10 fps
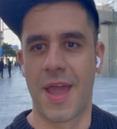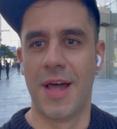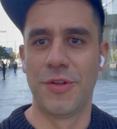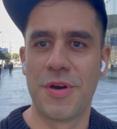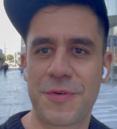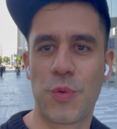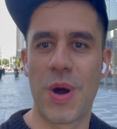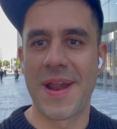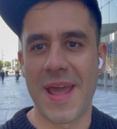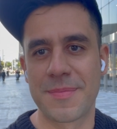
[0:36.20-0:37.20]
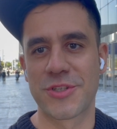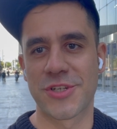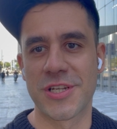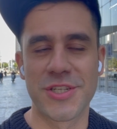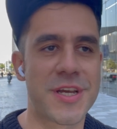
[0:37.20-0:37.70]
Hello everyone, I'm in
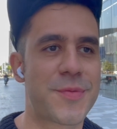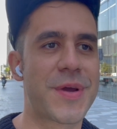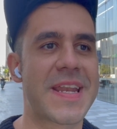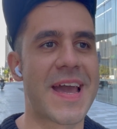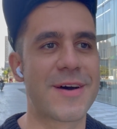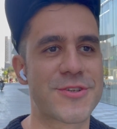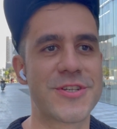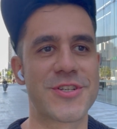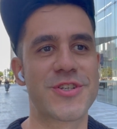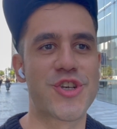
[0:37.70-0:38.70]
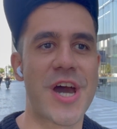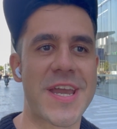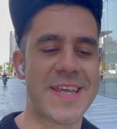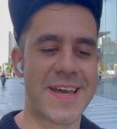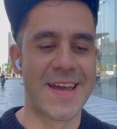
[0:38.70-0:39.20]
Shenzhen right now, Shenzhen,
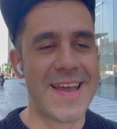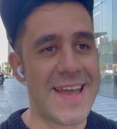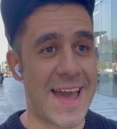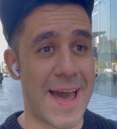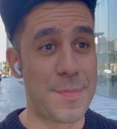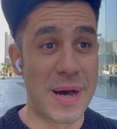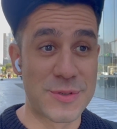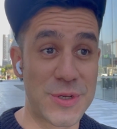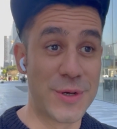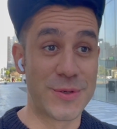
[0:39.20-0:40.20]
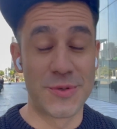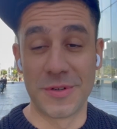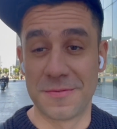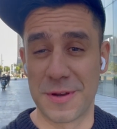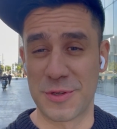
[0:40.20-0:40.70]
China, about to go
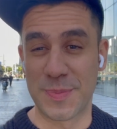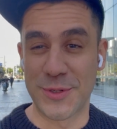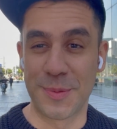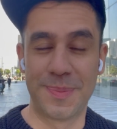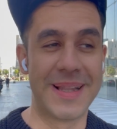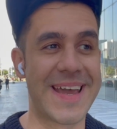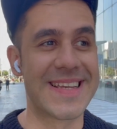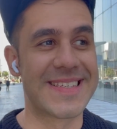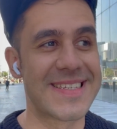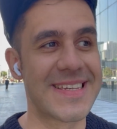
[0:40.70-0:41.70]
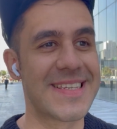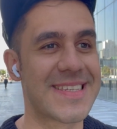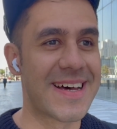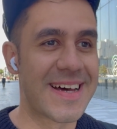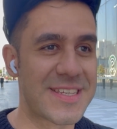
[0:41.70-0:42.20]
to a very special place. This
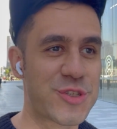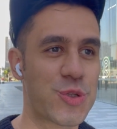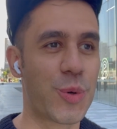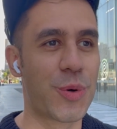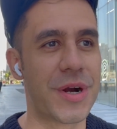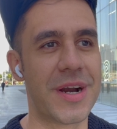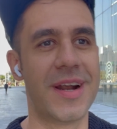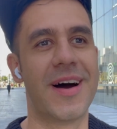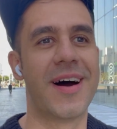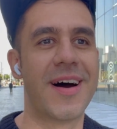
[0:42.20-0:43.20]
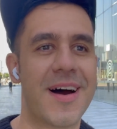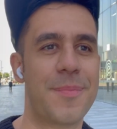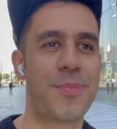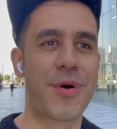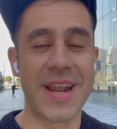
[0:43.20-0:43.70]
is a store, a
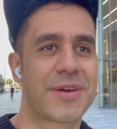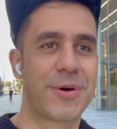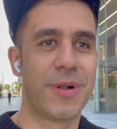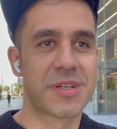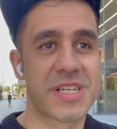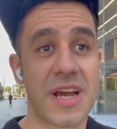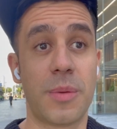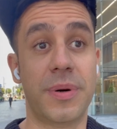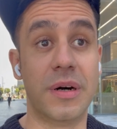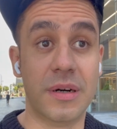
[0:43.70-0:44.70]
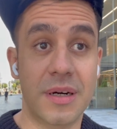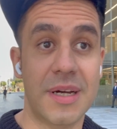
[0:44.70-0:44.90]
uh, brand called Xiaopeng,